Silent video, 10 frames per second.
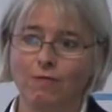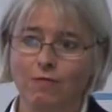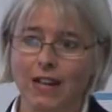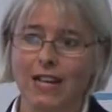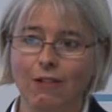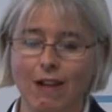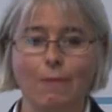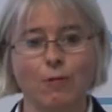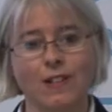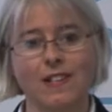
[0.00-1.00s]
really
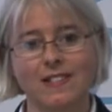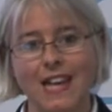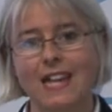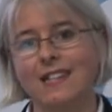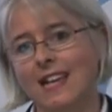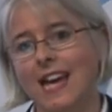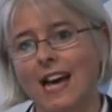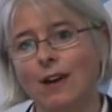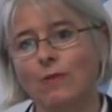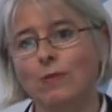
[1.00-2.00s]
great product day in, day
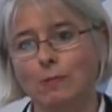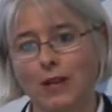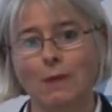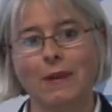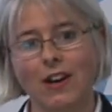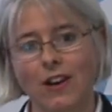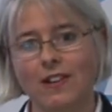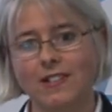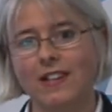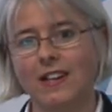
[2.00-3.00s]
out was becoming
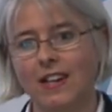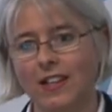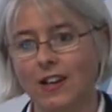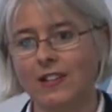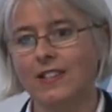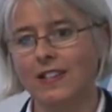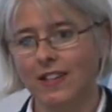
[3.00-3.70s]
harder and harder and